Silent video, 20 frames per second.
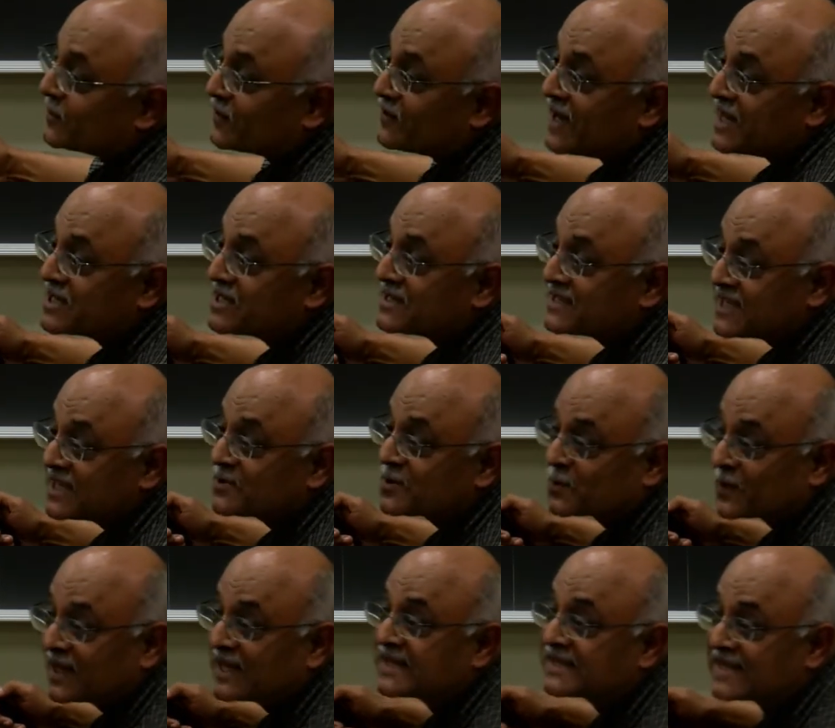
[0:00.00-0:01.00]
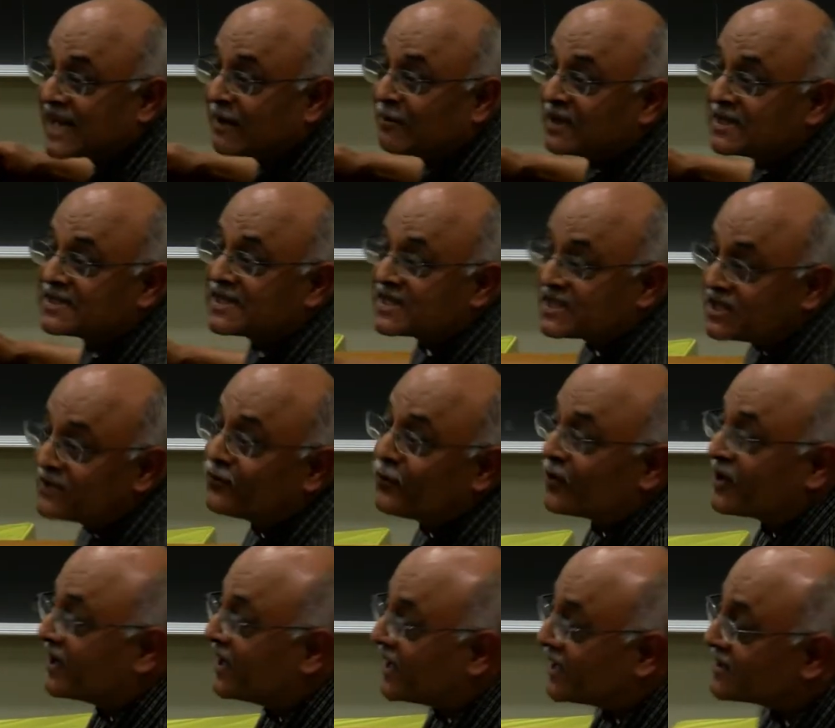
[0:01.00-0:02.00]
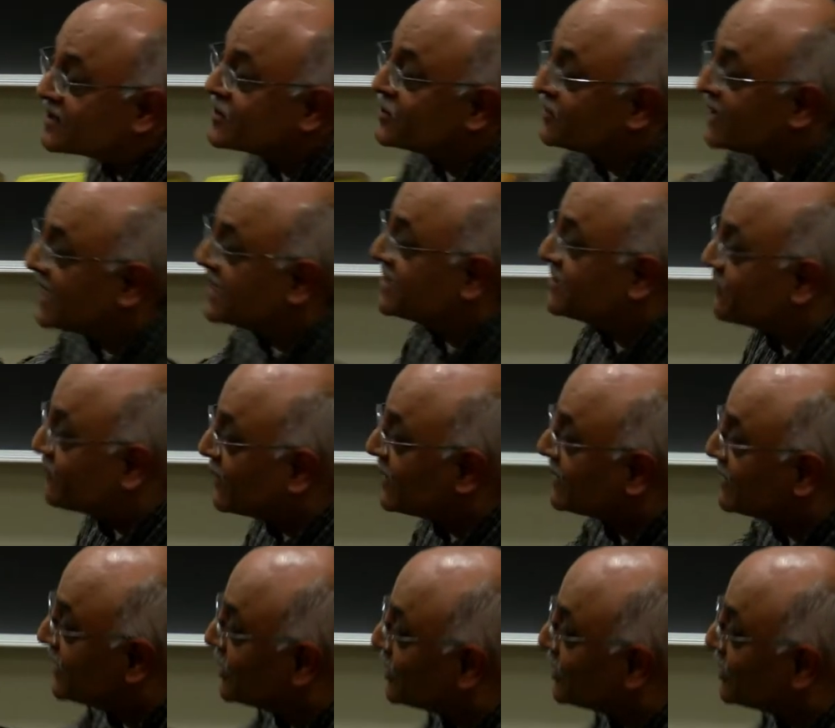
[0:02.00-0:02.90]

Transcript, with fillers: of nation states was well established. 1648 to 19, you